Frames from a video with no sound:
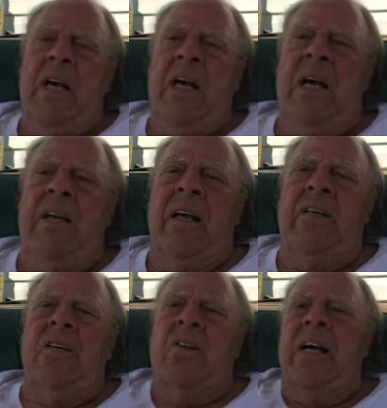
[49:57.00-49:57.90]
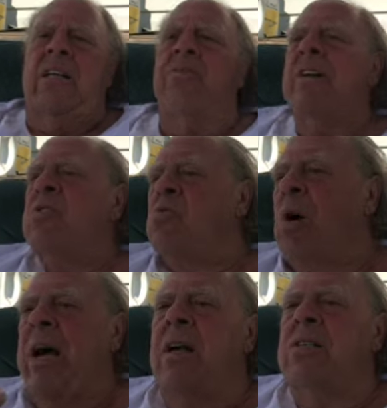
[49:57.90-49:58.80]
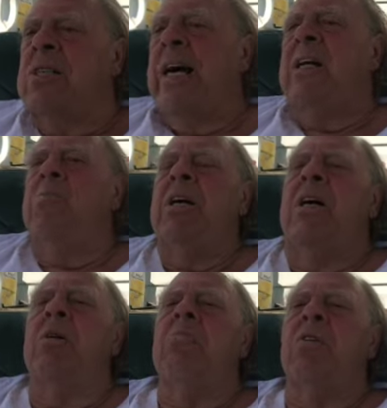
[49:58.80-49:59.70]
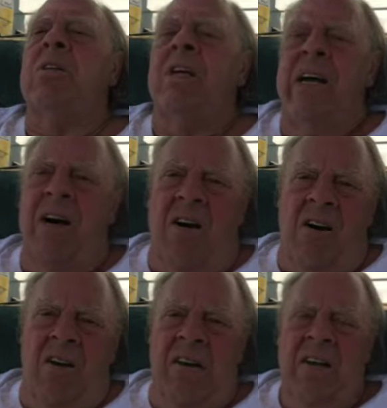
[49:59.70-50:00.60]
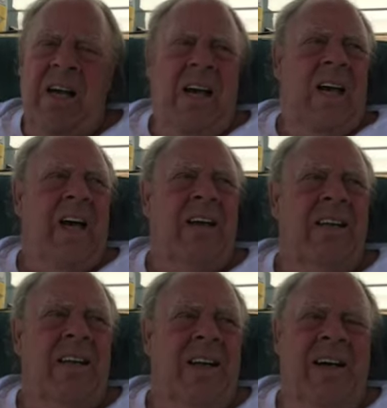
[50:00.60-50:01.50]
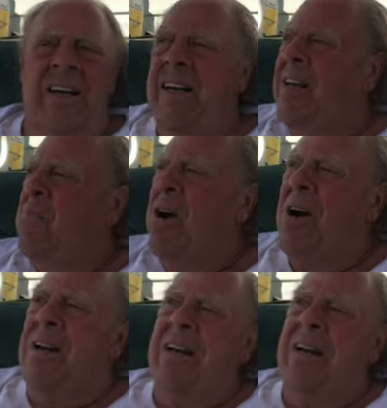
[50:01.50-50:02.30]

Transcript: Just like the Venezuelans had to become what they are, and the American